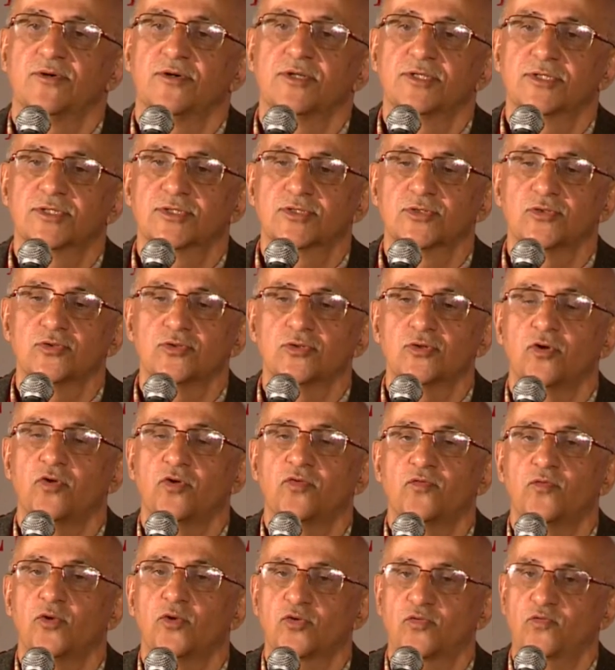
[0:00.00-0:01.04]
also
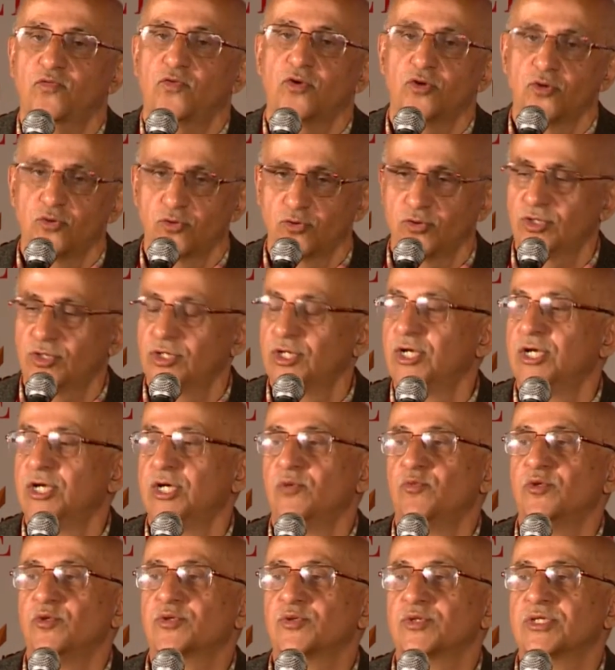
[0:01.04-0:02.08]
of what followed,
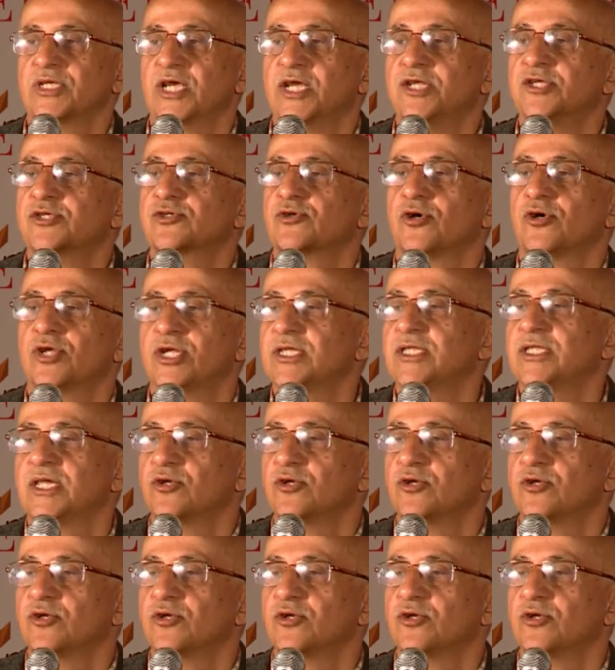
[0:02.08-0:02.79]
which was ensuring